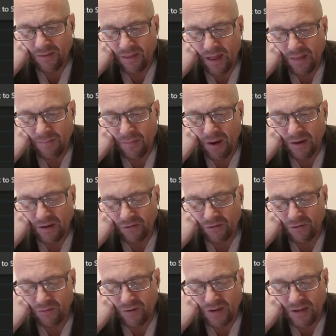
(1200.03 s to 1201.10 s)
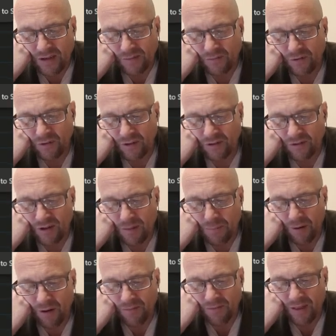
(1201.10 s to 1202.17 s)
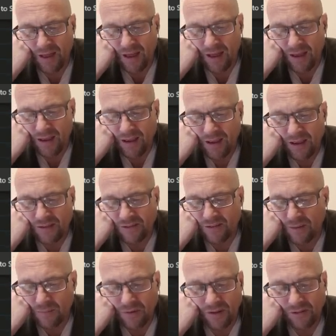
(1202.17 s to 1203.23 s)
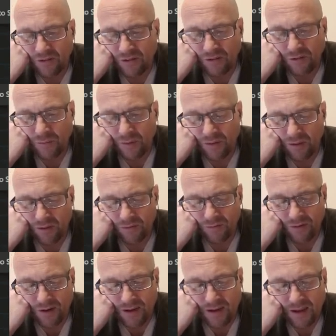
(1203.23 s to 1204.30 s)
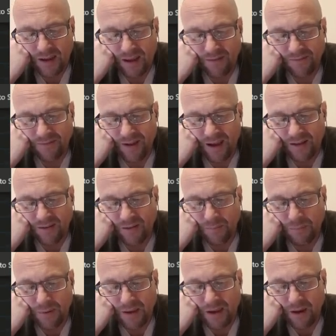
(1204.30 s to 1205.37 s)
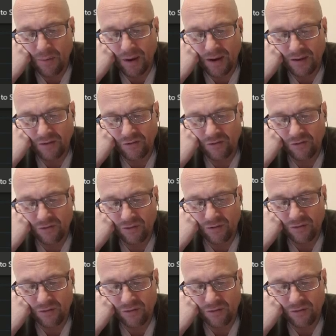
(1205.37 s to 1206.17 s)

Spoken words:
that -3 gives you the tip off there. It's something to do with 3. In fact, the POH